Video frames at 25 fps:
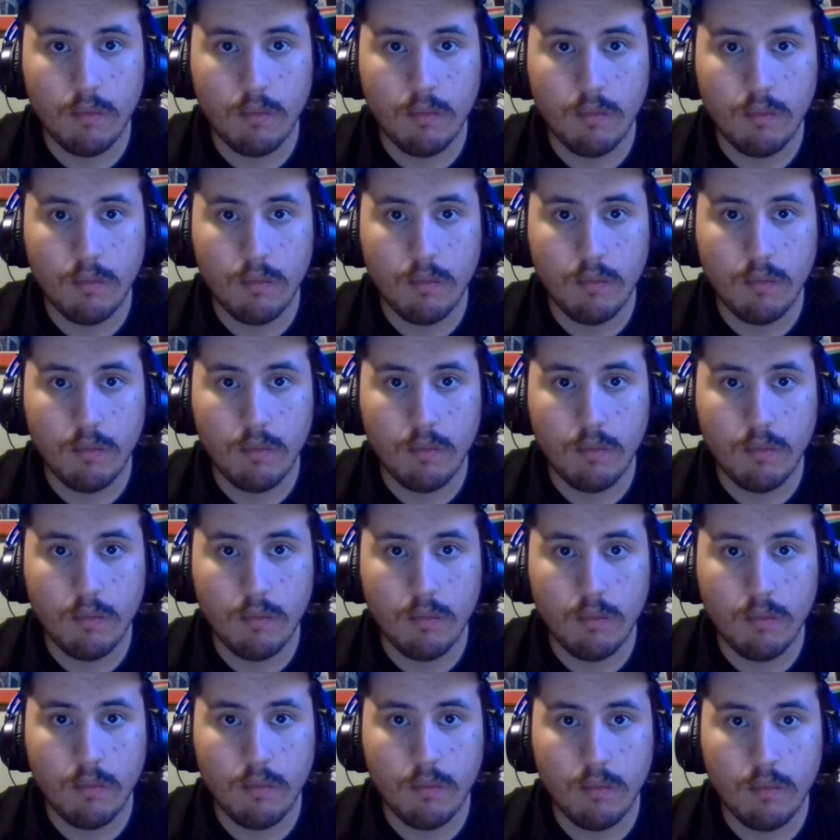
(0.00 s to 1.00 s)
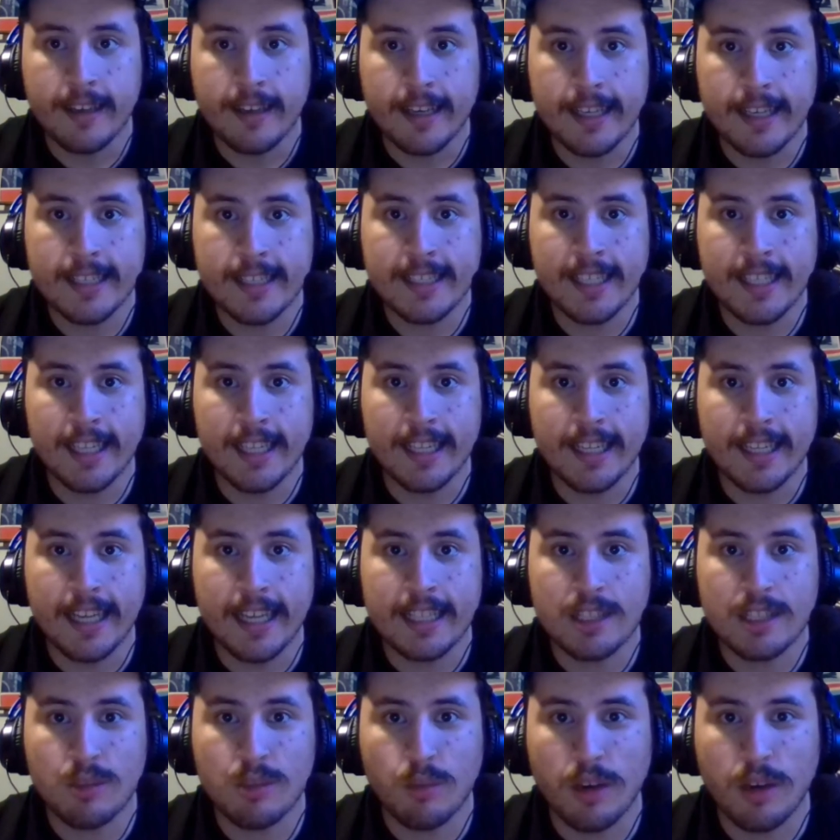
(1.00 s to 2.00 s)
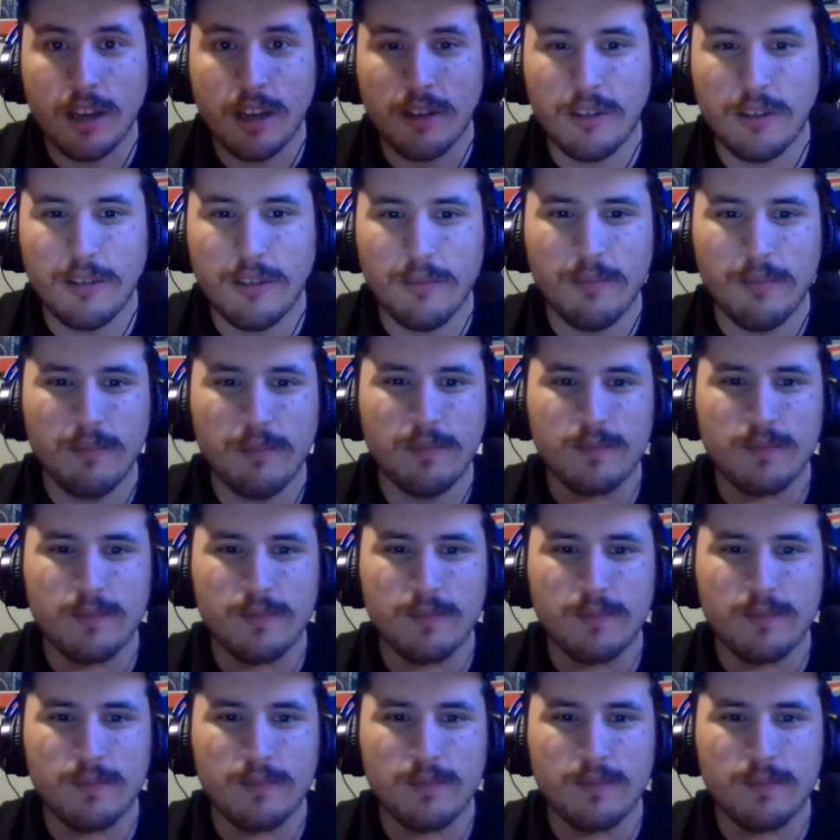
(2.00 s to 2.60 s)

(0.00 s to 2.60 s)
wait a minute. Isn't the Nets one?